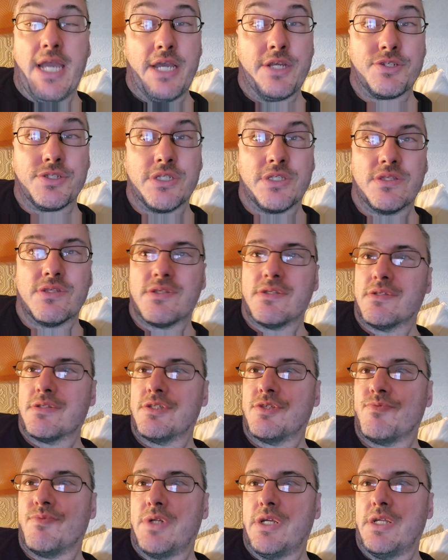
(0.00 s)
cash-ins
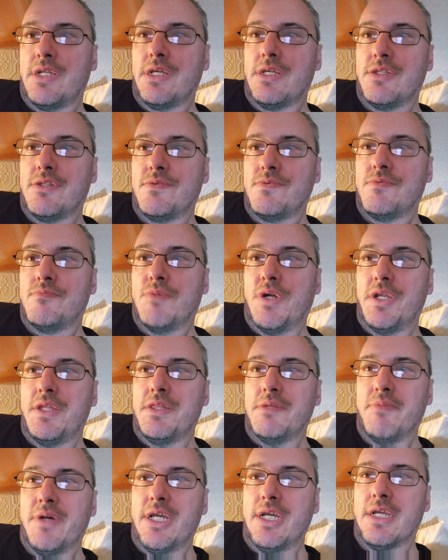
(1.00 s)
since we're heading into
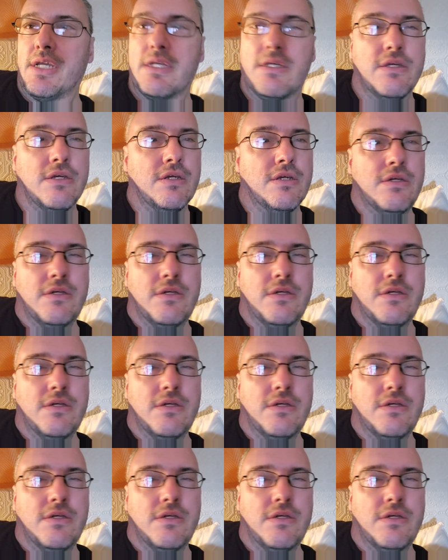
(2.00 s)
Money in the Bank.